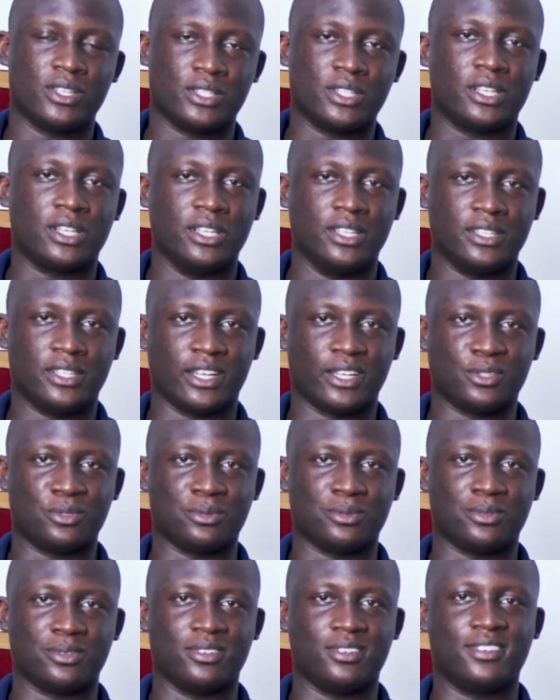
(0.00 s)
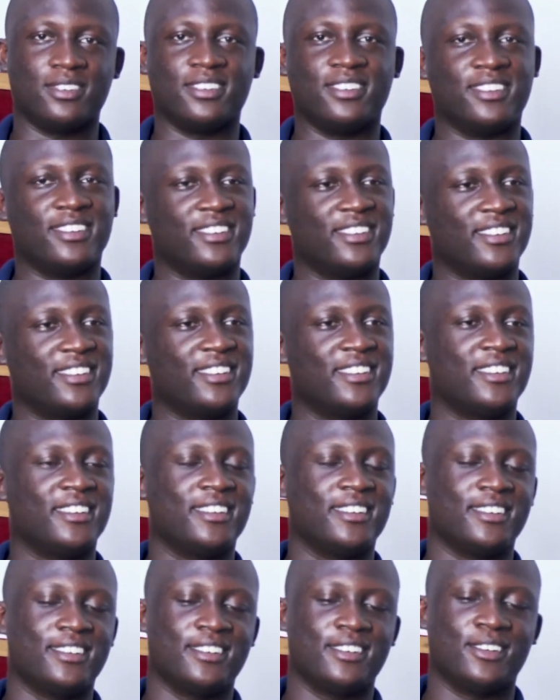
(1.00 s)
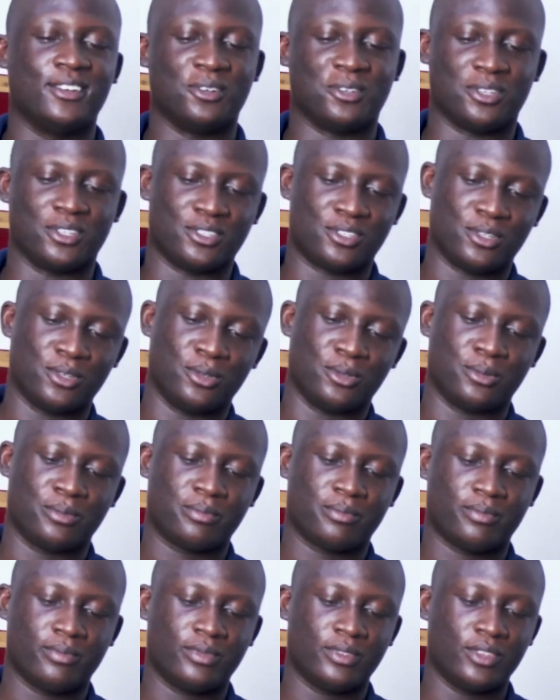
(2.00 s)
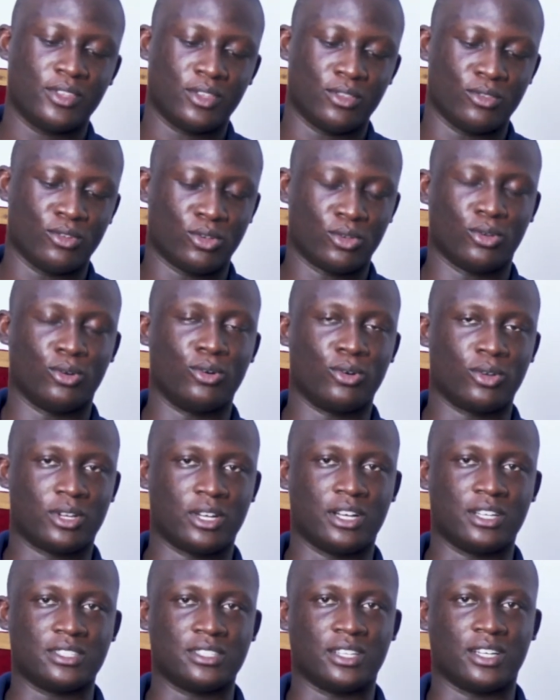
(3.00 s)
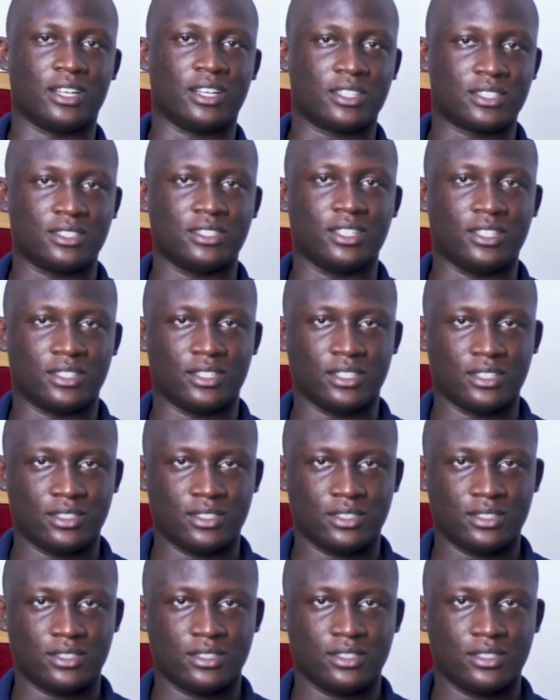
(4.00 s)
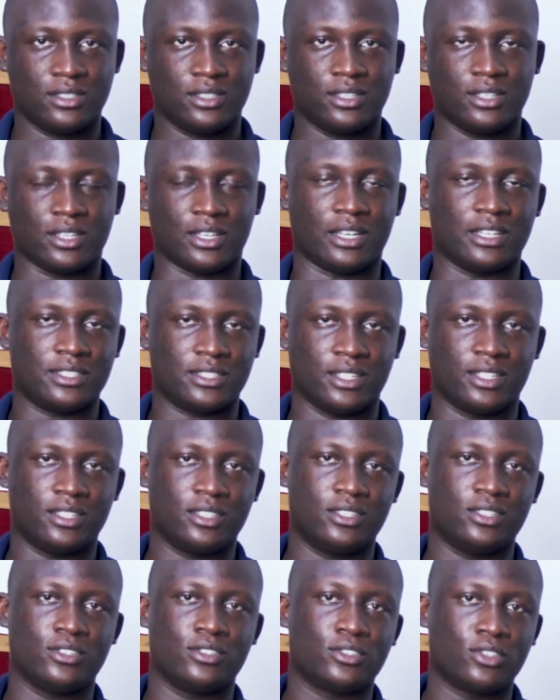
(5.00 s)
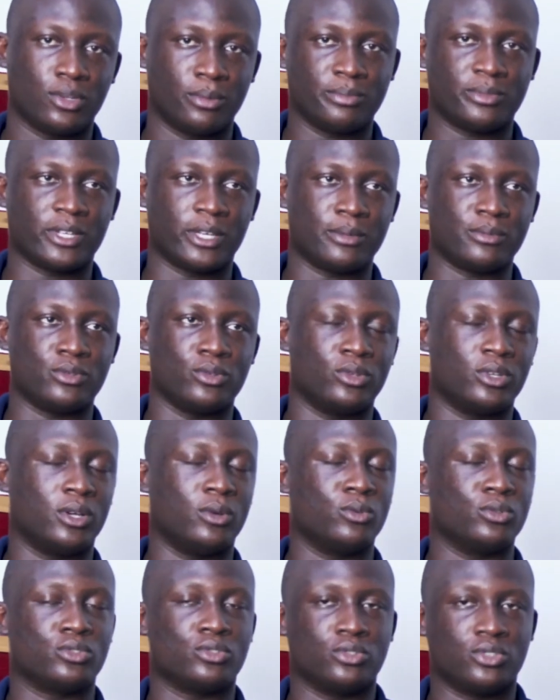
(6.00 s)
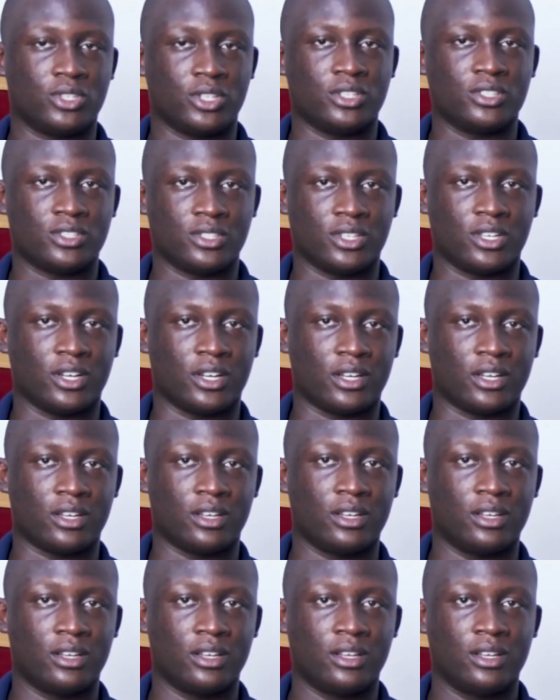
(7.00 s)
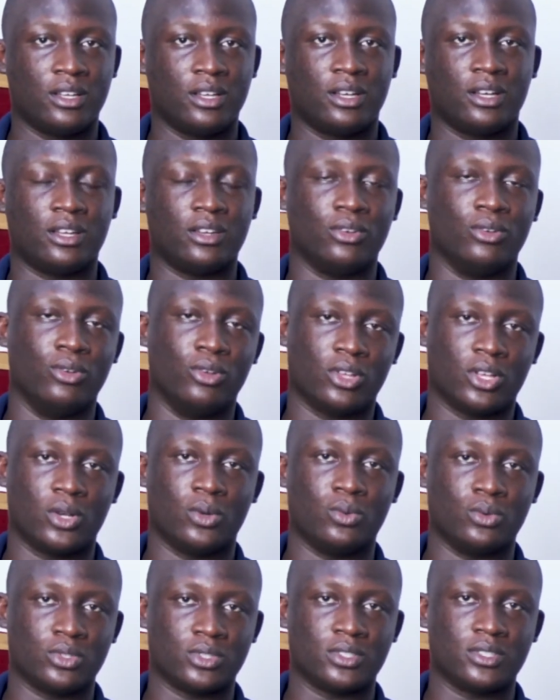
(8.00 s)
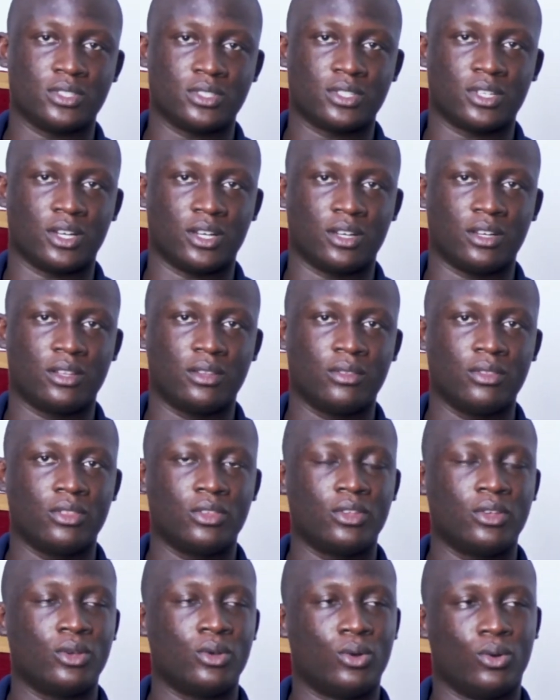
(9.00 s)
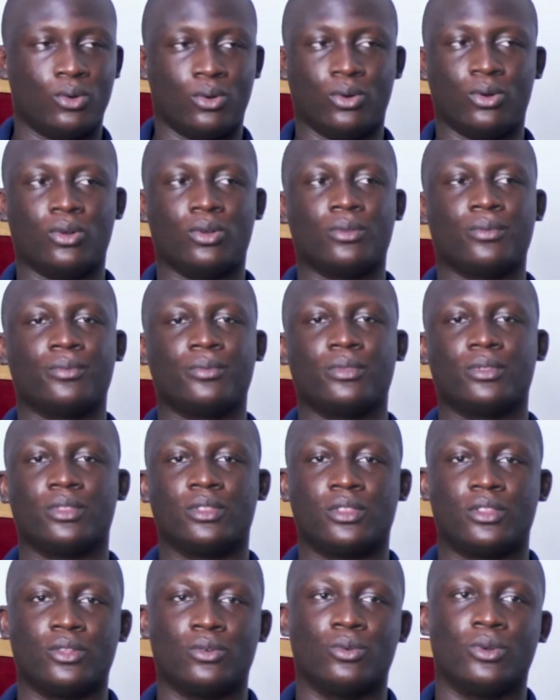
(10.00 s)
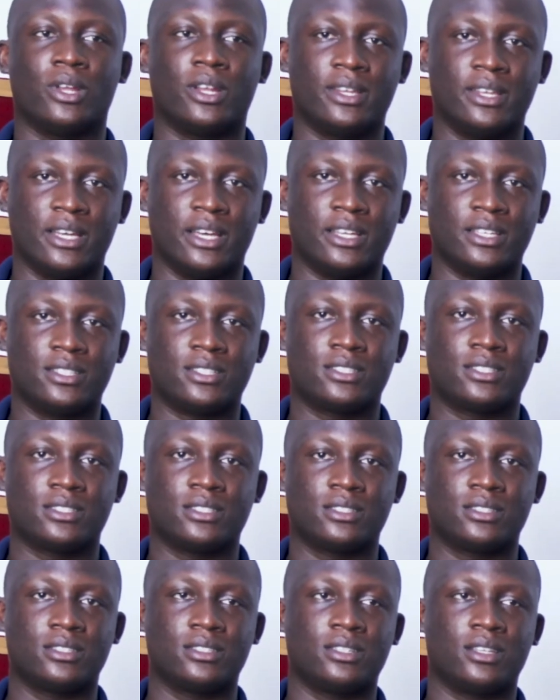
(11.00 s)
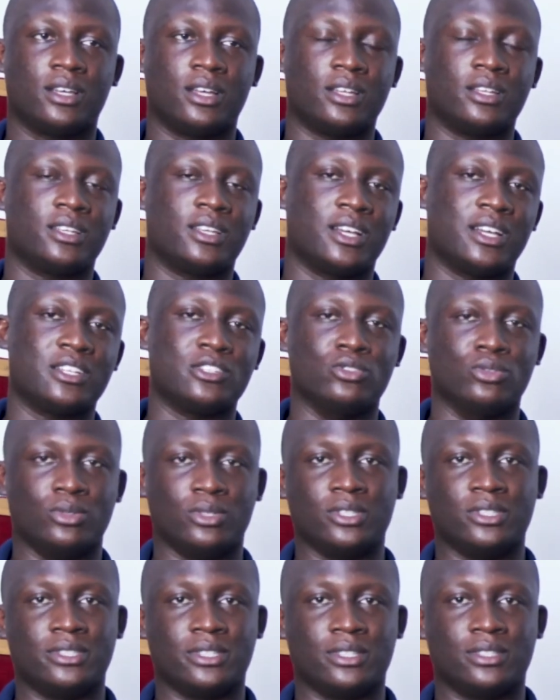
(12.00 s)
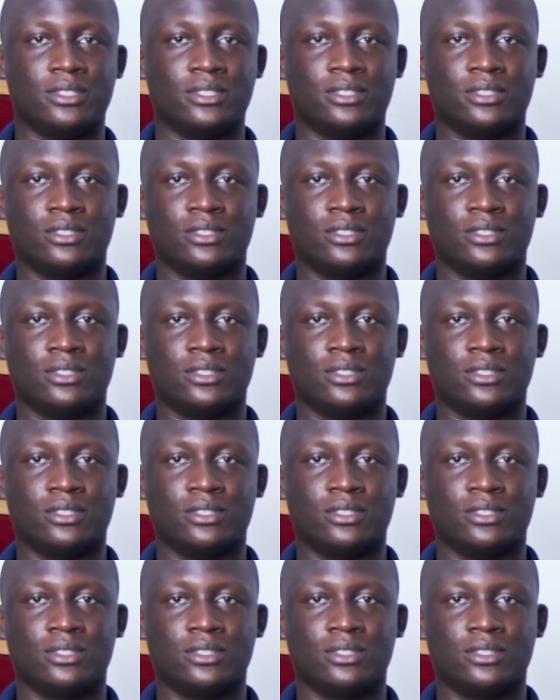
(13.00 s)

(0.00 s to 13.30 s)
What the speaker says: the clean title? Okay, so not all cars are accidented. Like I said, sometimes the owner wants to change the car and no longer wants this car, or the owner dies and the car is donated,